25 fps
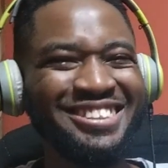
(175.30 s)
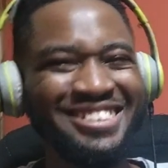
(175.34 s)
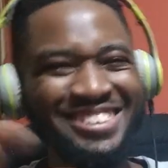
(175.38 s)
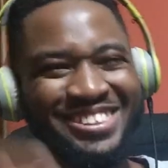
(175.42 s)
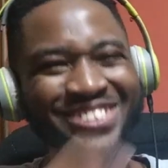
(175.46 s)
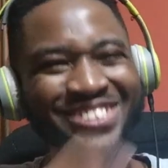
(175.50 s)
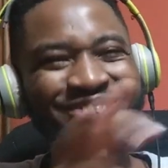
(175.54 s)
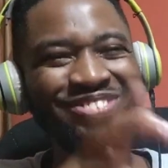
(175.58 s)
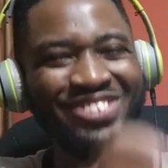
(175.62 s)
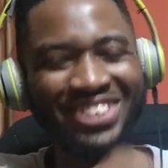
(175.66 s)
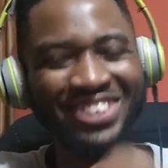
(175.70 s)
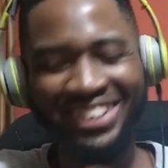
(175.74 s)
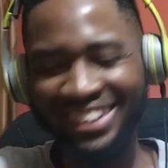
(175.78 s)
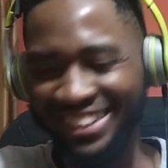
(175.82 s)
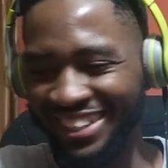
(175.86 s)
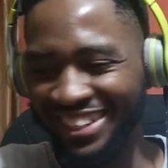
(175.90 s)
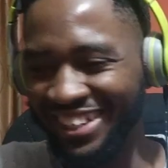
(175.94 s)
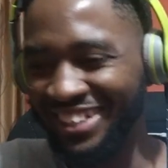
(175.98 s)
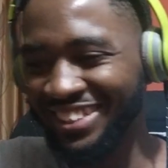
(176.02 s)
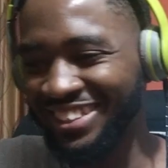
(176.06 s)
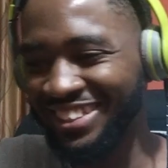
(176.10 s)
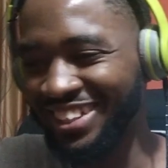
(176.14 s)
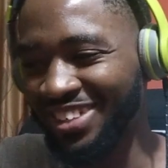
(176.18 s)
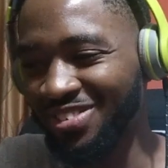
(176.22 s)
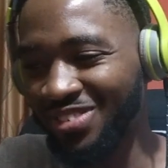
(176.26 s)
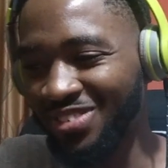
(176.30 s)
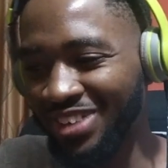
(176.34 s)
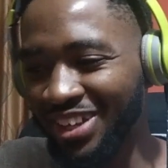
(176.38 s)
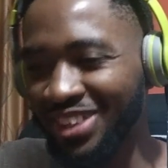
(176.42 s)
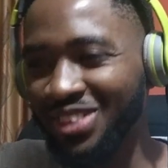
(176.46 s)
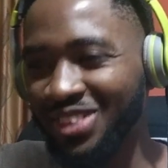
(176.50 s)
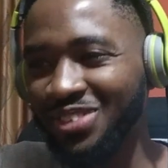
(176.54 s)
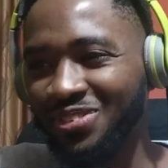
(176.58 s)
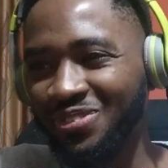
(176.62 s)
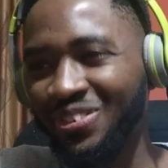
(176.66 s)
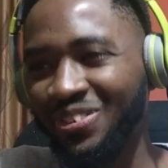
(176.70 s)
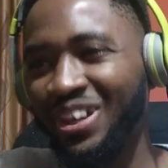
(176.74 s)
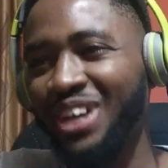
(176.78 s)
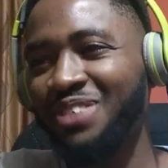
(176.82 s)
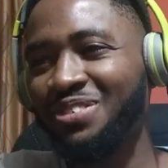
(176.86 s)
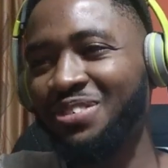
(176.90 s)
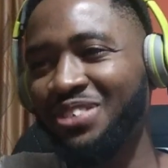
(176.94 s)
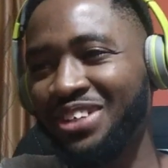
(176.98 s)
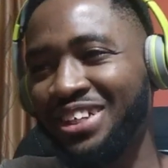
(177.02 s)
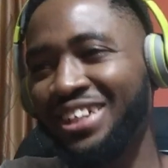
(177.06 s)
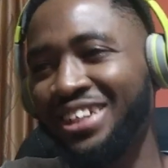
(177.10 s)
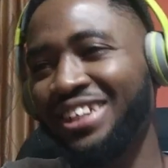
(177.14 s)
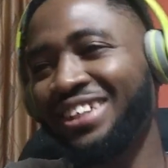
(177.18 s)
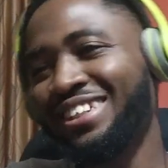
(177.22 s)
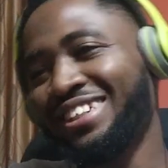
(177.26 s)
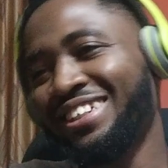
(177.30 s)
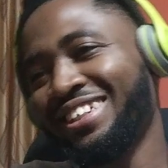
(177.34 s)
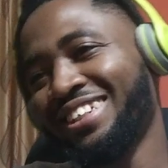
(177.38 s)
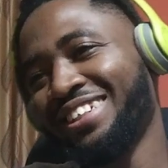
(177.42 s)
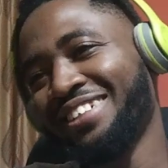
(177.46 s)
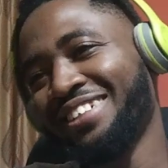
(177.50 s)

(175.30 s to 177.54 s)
Deliver. I like that. You get the vibe. Okay.